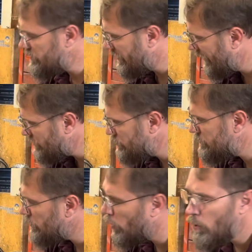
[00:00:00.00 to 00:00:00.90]
because I had
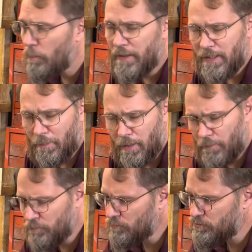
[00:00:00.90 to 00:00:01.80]
so many of them
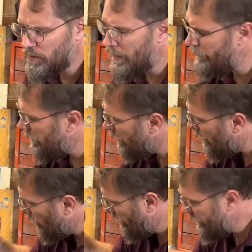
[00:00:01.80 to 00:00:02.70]
coming through the shop
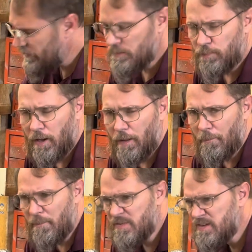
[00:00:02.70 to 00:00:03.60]
with these
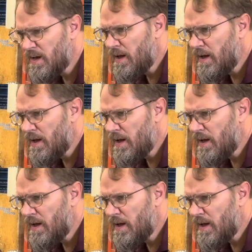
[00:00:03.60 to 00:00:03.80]
problems